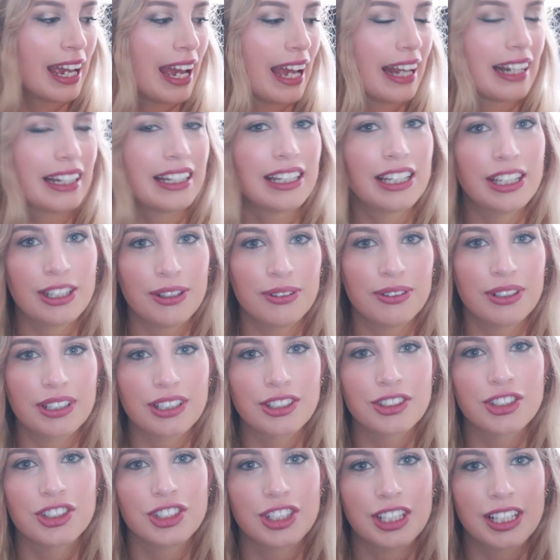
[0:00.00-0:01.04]
and cute
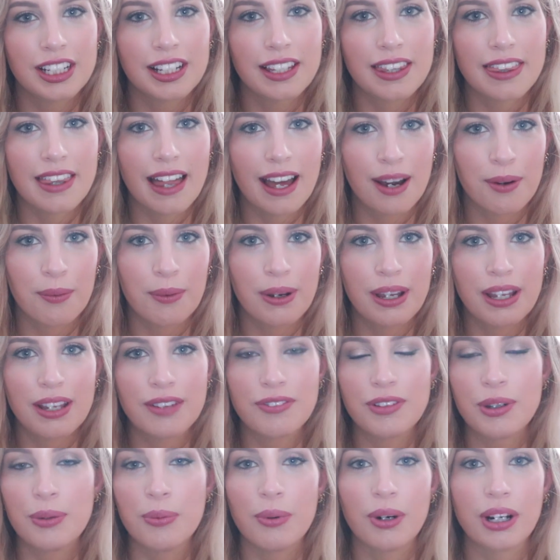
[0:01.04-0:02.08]
and chic that way
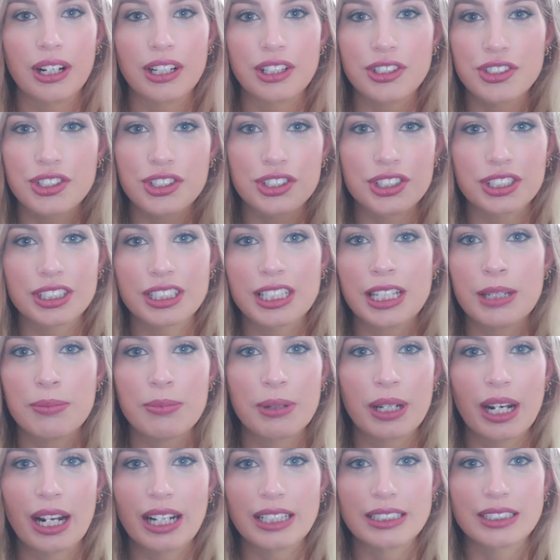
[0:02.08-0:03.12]
if you wanted to just keep
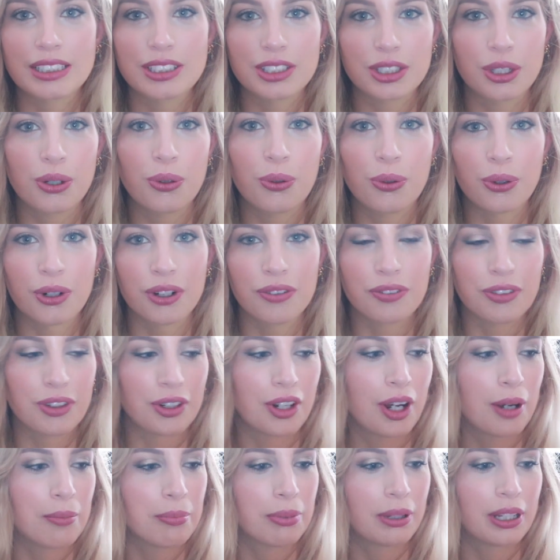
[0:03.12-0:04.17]
it as a decor if you're
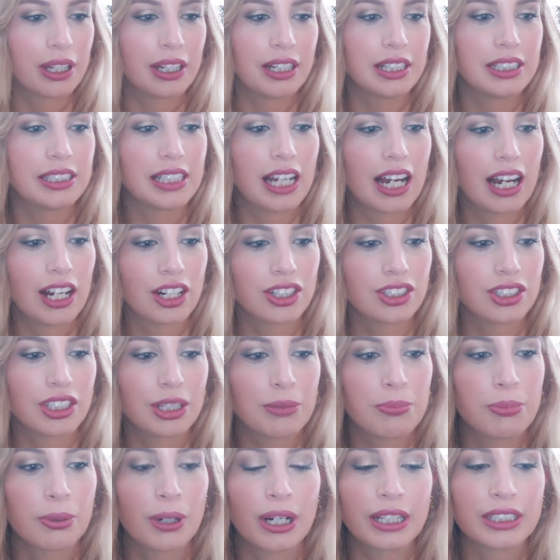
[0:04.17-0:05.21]
not planning to
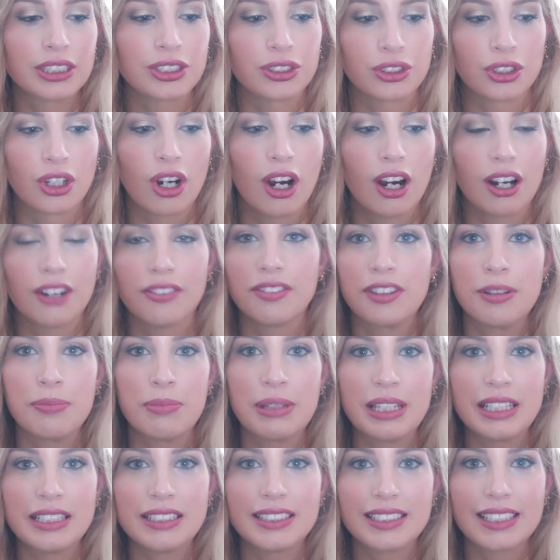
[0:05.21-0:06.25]
actually press your coffee
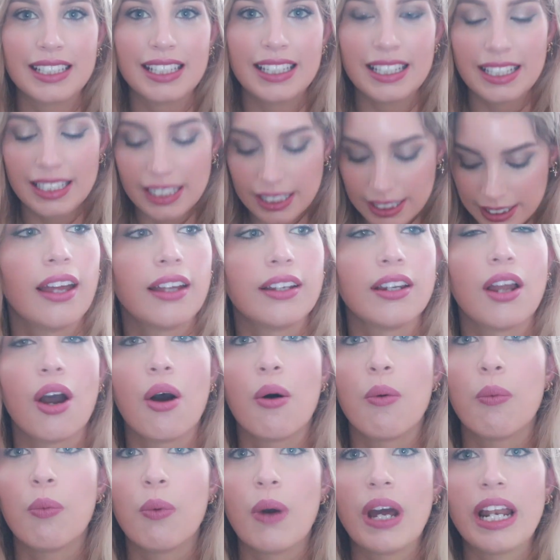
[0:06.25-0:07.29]
beans in it. And
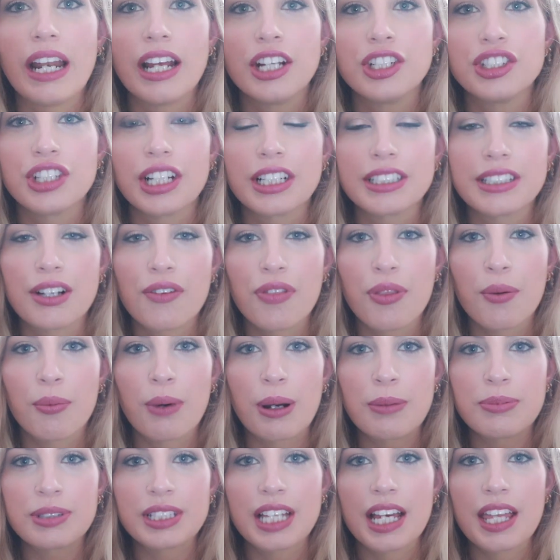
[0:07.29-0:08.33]
when I checked out the
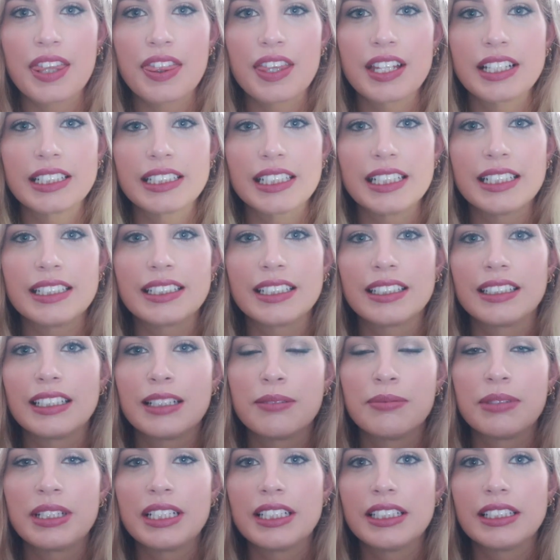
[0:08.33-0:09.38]
website, this is a
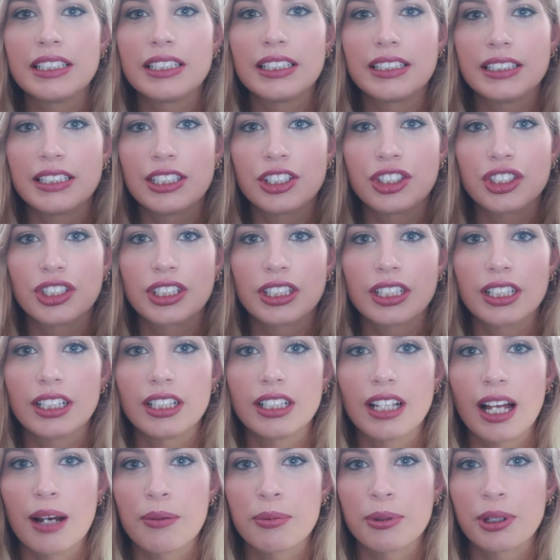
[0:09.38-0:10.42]
limited edition
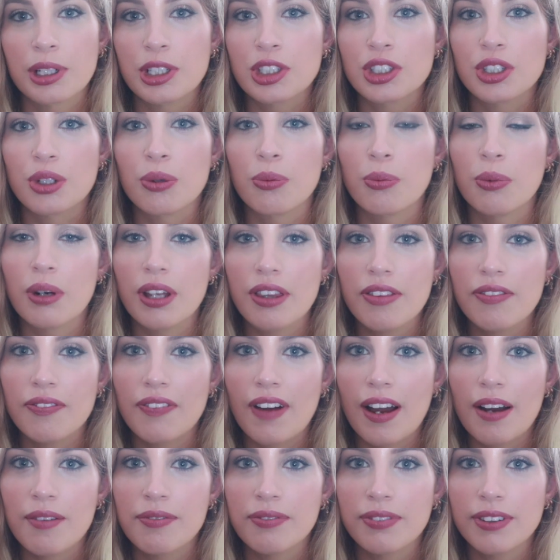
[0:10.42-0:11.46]
collaboration with
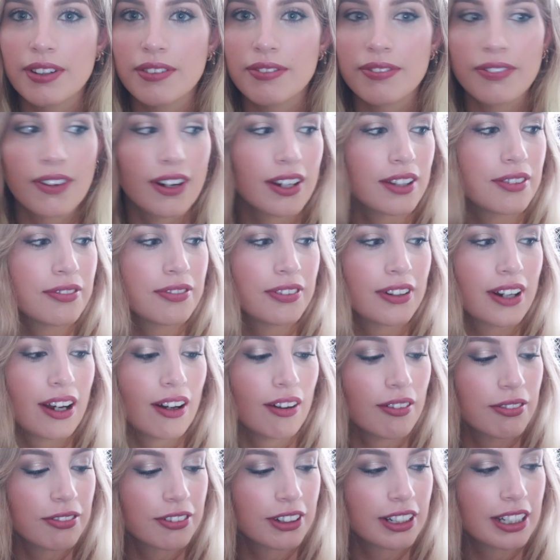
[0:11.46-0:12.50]
Fab Fit Fun for
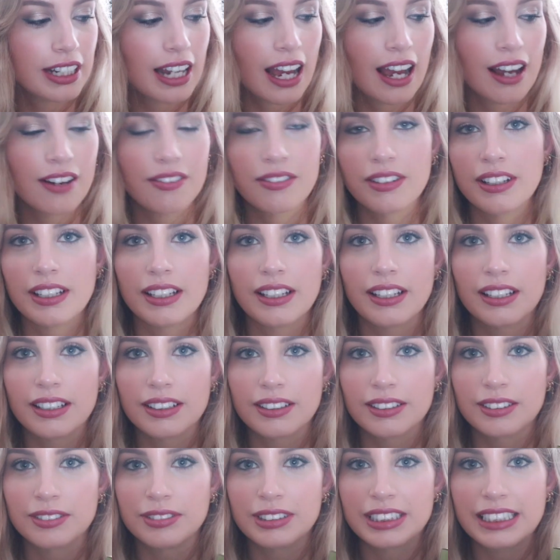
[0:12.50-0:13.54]
Alfred, having
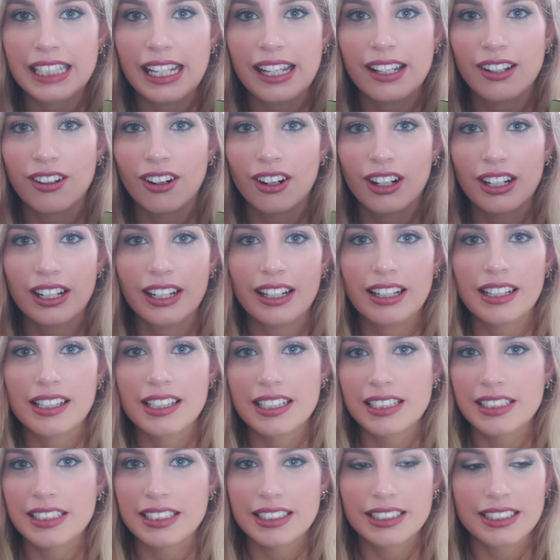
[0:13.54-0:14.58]
the saying on it and
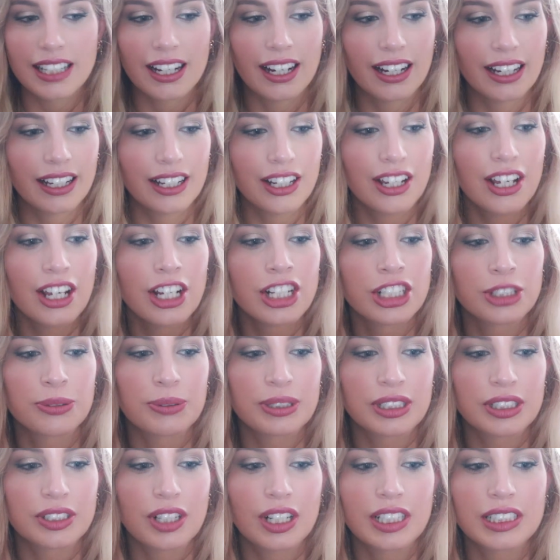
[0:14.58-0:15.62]
the design, so
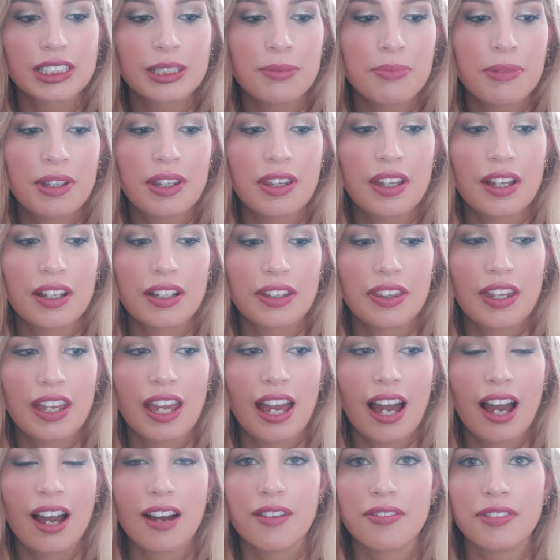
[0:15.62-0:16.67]
it's not something that they
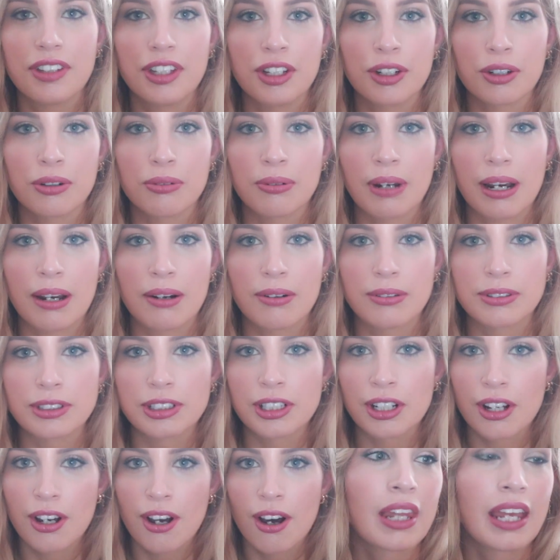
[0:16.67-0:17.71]
have year round.
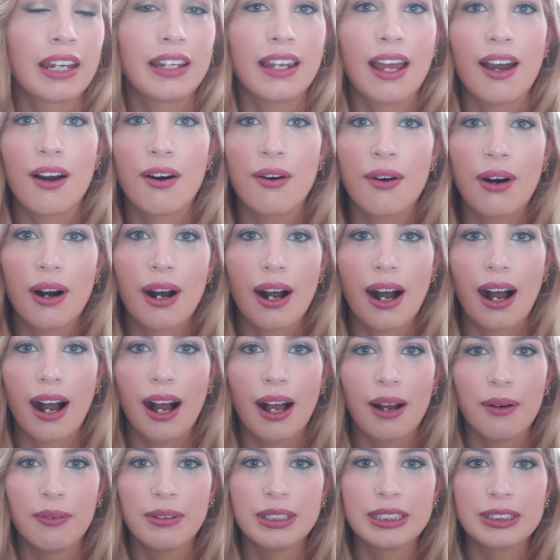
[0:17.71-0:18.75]
Now,
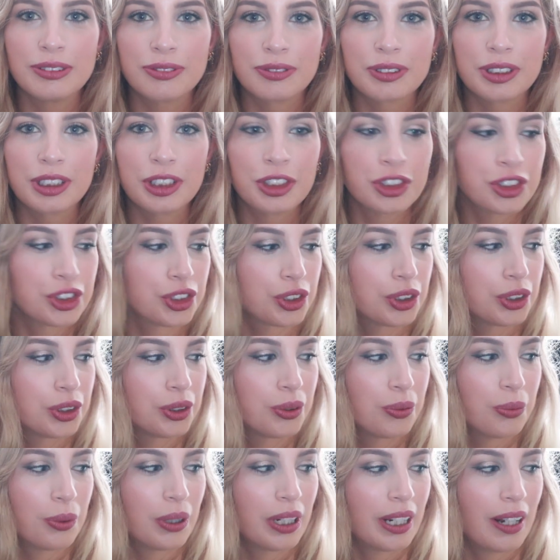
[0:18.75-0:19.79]
I wasn't really sure
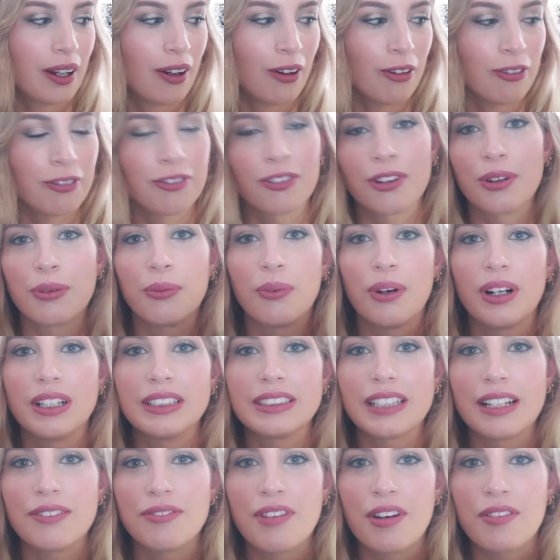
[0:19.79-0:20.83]
what Alfred was.
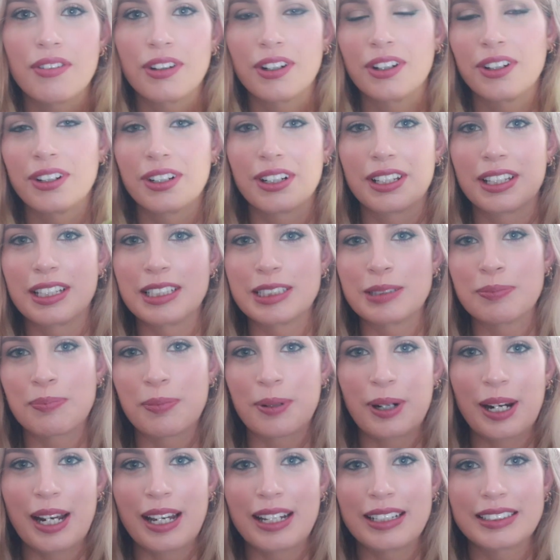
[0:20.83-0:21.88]
I've never heard of this
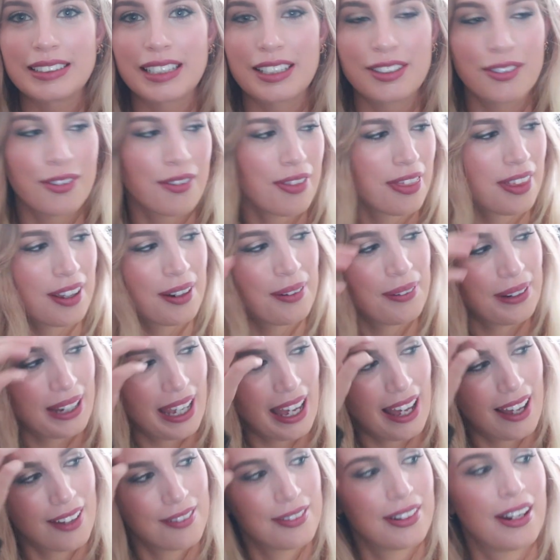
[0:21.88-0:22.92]
brand. I don't think we
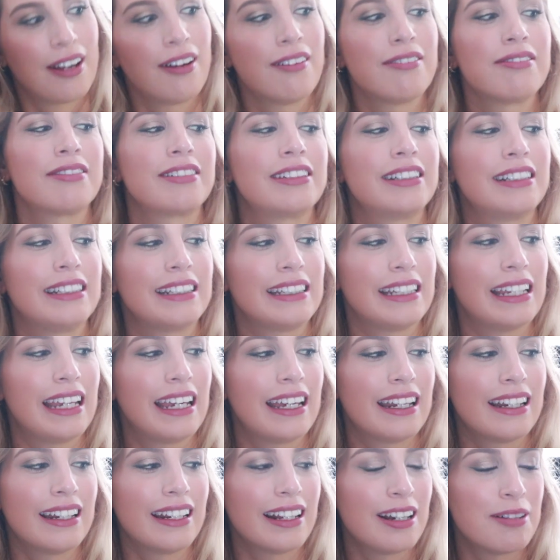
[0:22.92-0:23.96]
have an Alfred in
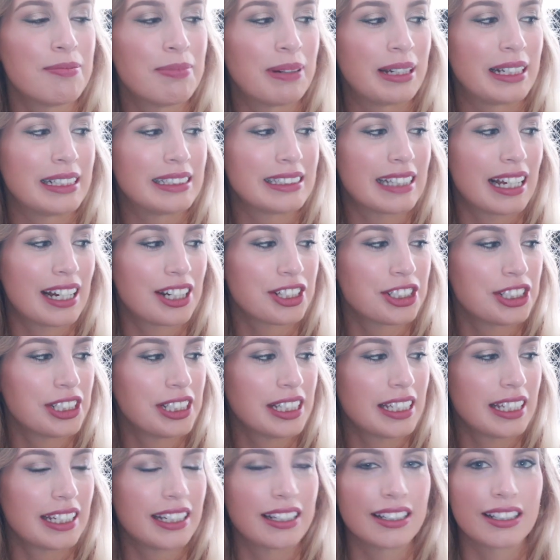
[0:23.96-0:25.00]
Canada, but it's actually
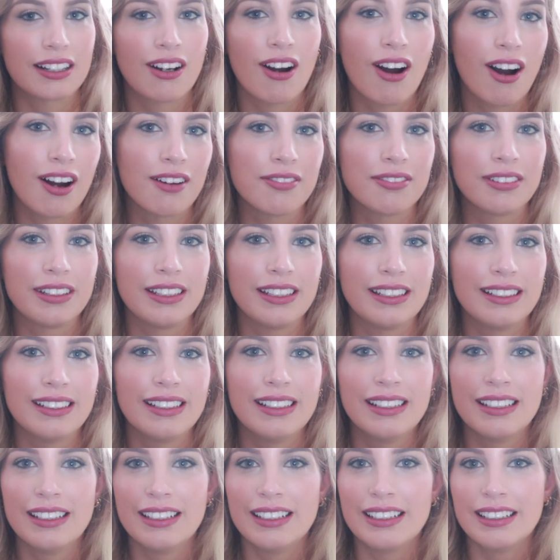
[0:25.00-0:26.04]
like a coffee,
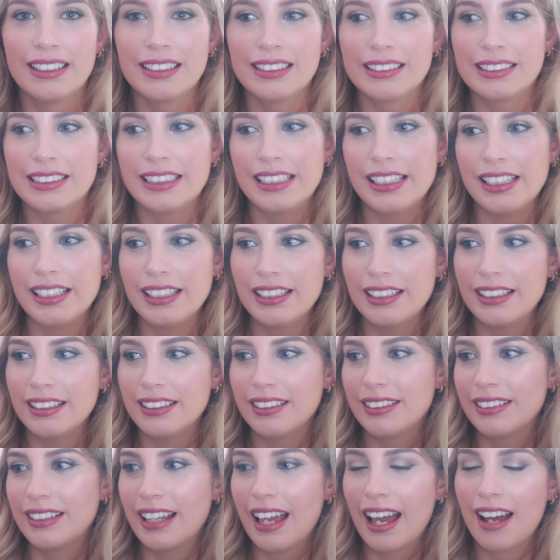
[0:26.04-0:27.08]

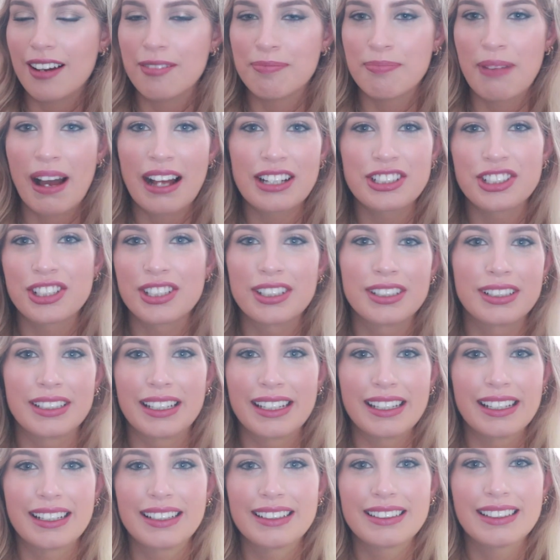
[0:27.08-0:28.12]
tea, matcha
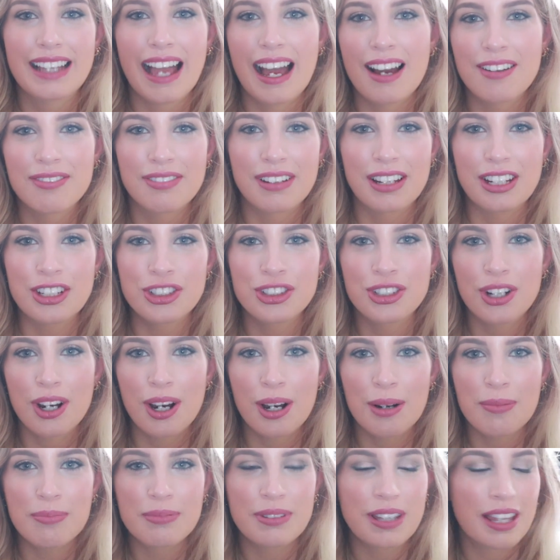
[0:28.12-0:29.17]
like cafe
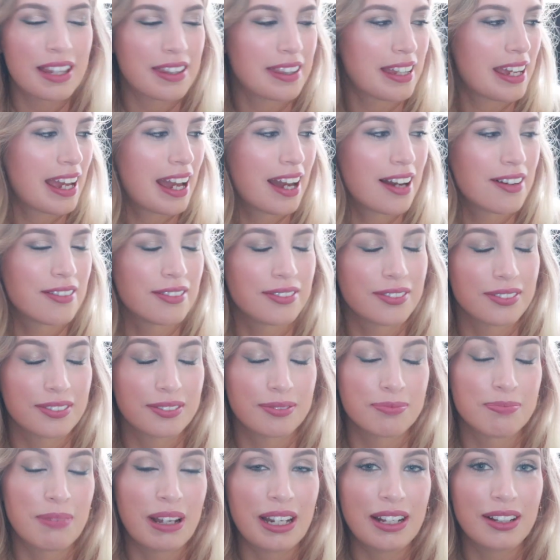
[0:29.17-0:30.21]
shop that they have
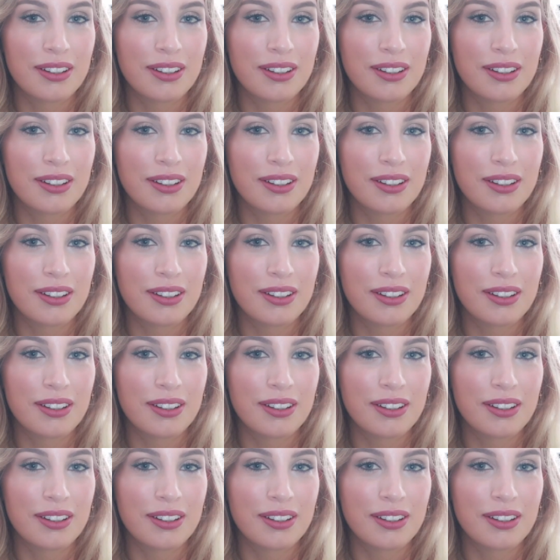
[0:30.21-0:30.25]
many